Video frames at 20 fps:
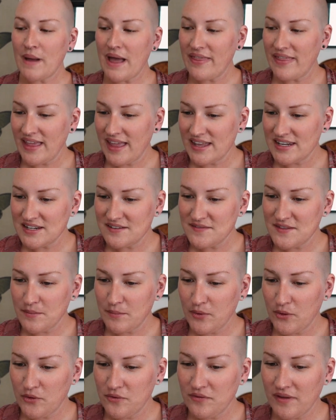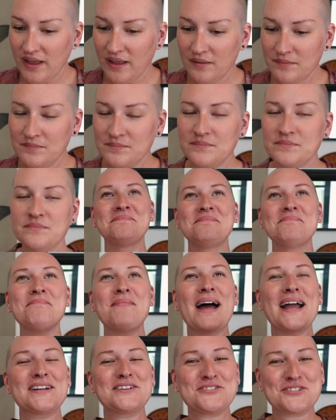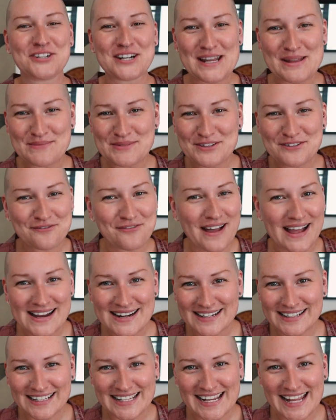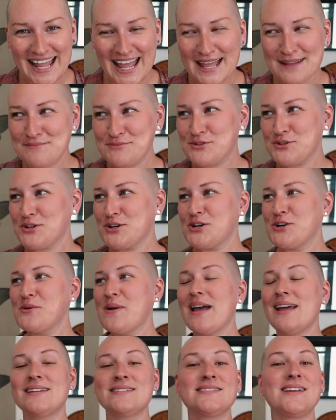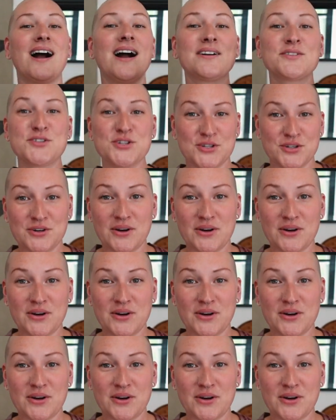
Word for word: by the end of the movie, my dreams finally came true and Dr.